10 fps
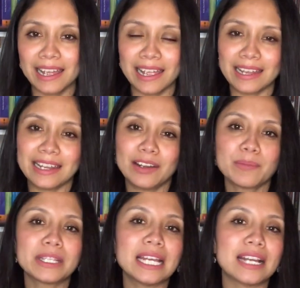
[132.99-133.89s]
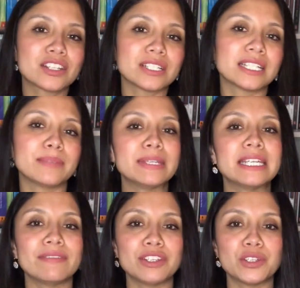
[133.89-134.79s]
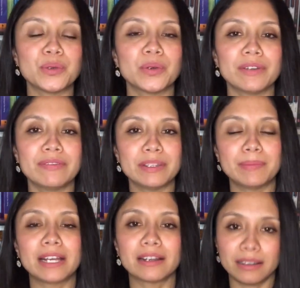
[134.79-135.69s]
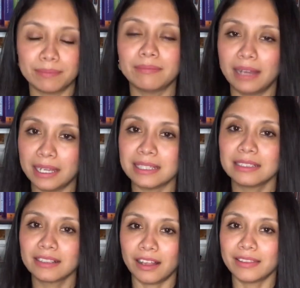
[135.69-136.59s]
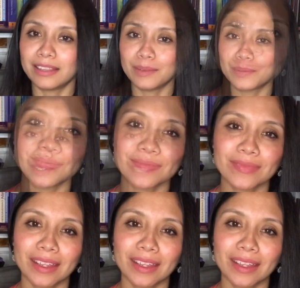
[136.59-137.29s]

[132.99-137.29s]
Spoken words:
And now I'm actually gonna be giving you a feedback on my cloth diapers.